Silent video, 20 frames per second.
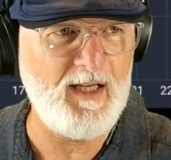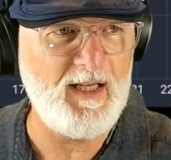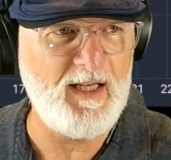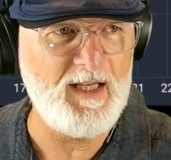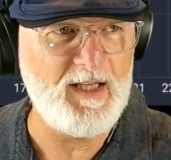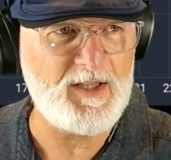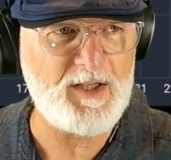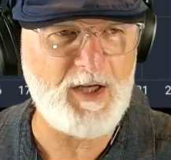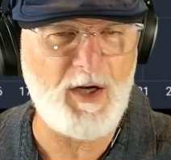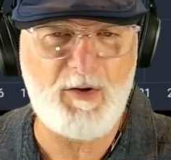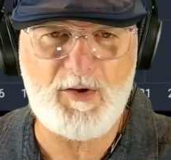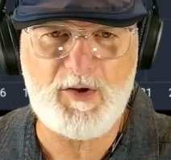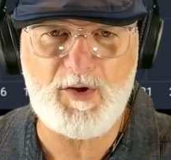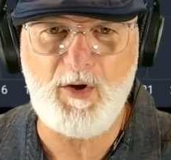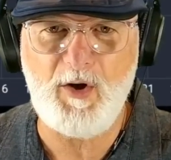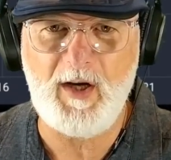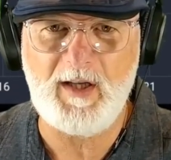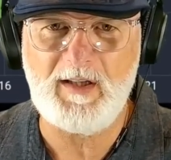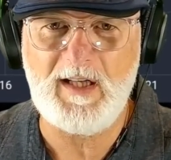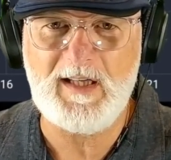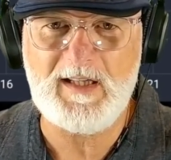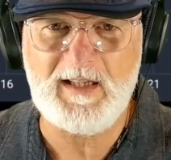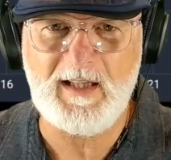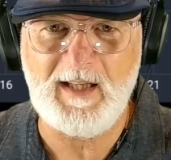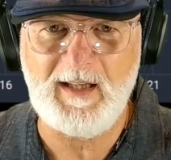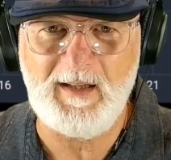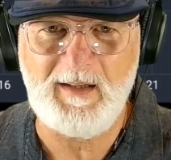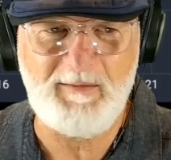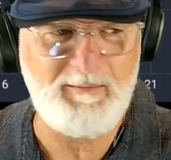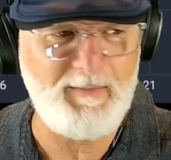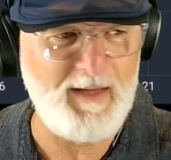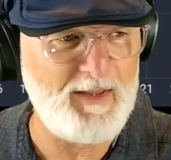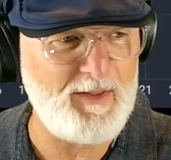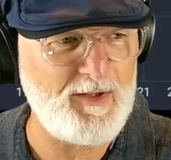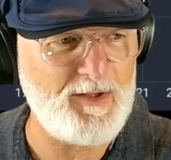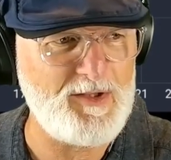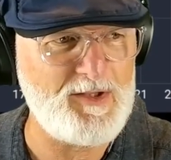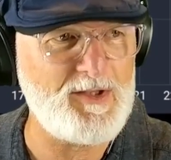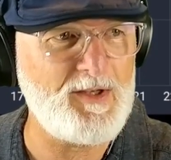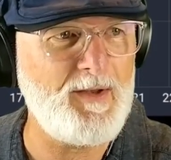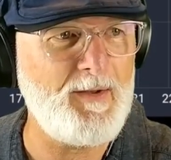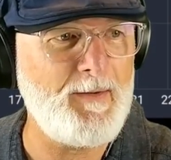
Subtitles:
So I was trying these little methods.